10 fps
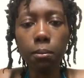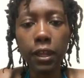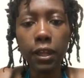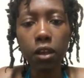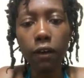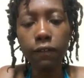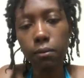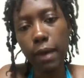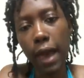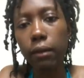be love
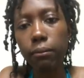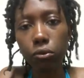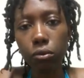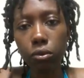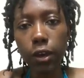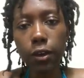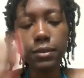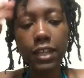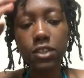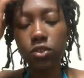compatible. You get what I'm
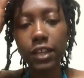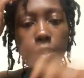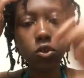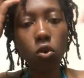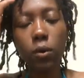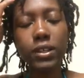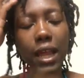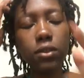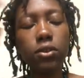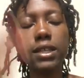saying? So that's why you always
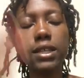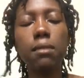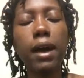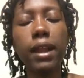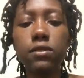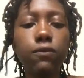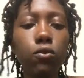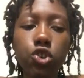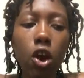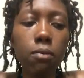got to look at somebody's
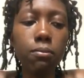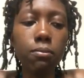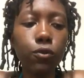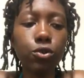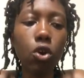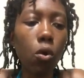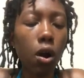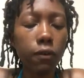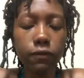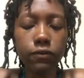full chart before you go
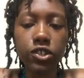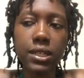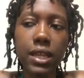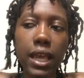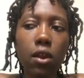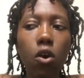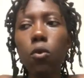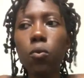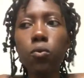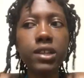off of just saying, oh,
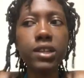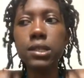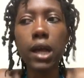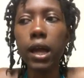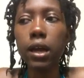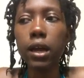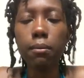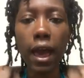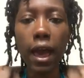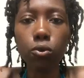well, we're sun sign
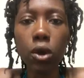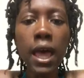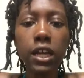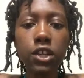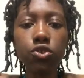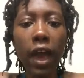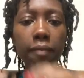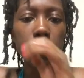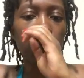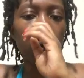compatible. Because you
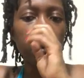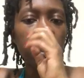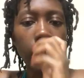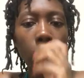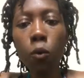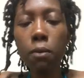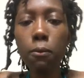have people will be like, oh, we're